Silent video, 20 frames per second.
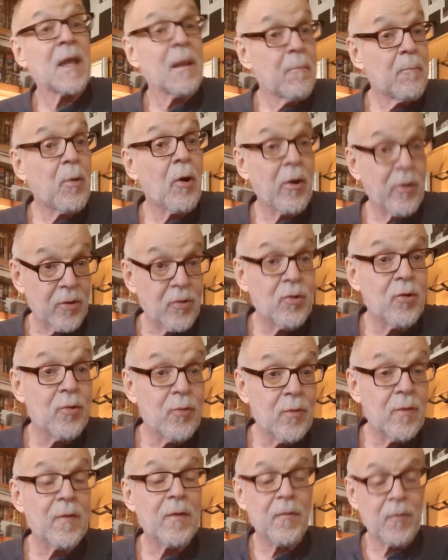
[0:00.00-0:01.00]
part
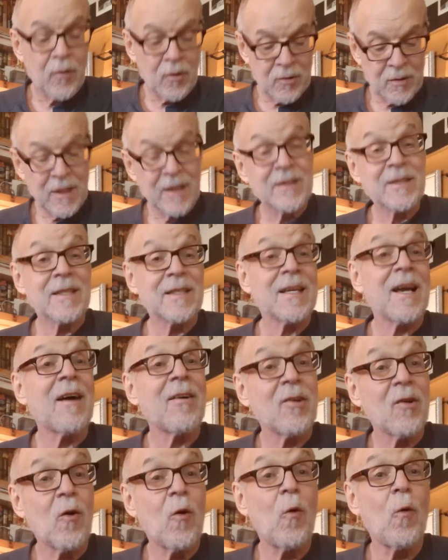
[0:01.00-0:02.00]
2 of the first lesson is how
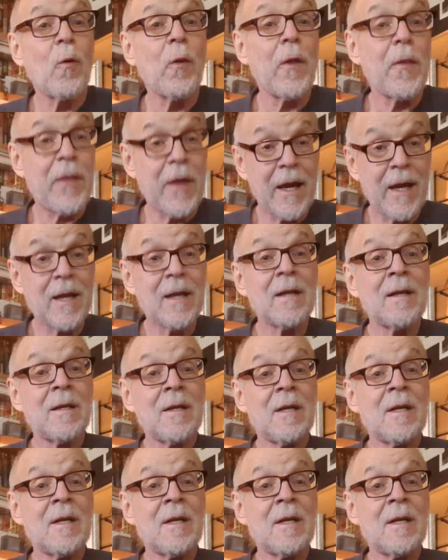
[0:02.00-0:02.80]
you hold the thing.